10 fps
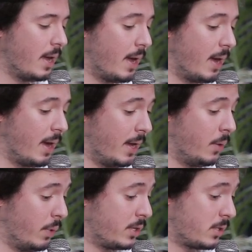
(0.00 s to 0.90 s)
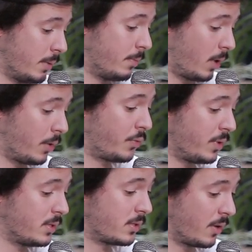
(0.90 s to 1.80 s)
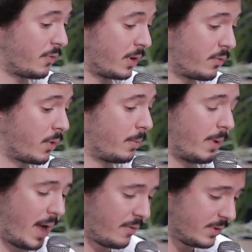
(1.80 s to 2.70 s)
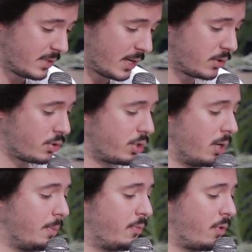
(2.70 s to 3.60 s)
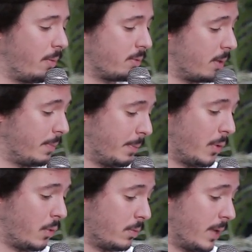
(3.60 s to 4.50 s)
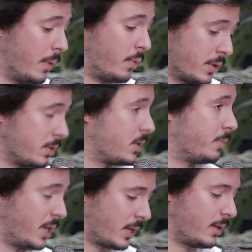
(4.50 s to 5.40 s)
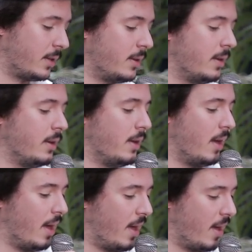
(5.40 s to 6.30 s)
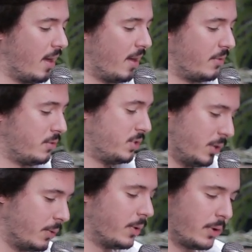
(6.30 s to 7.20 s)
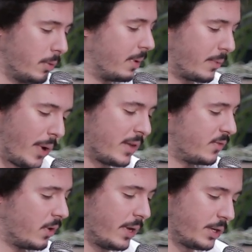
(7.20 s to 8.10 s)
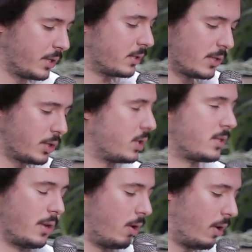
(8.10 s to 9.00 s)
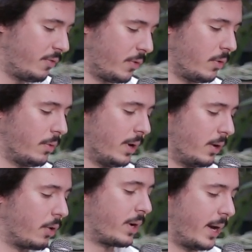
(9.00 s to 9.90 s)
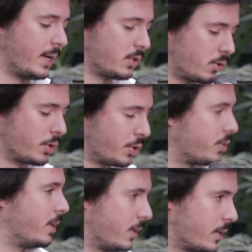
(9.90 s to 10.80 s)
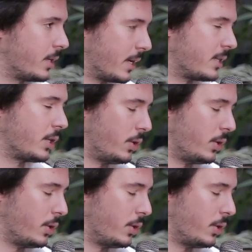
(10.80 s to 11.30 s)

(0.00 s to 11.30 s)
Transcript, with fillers: uh, in which some countries suffered from heavy censorship from some people that were subjected uh, to serial human rights violations such as unlawful and organized torture and ex